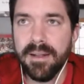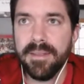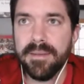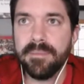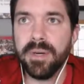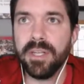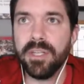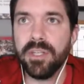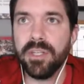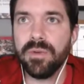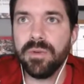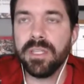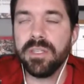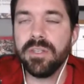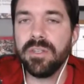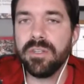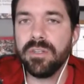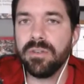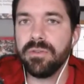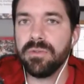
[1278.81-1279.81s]
But you can
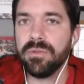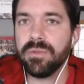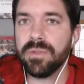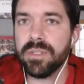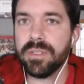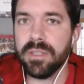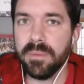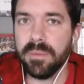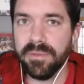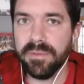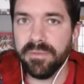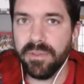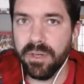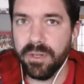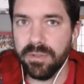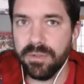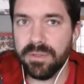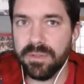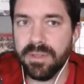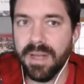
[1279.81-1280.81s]
use some of
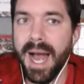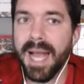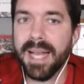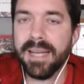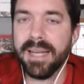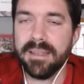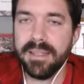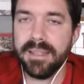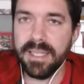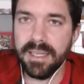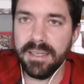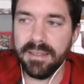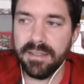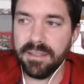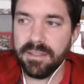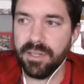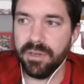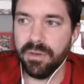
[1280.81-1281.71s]
those ideas,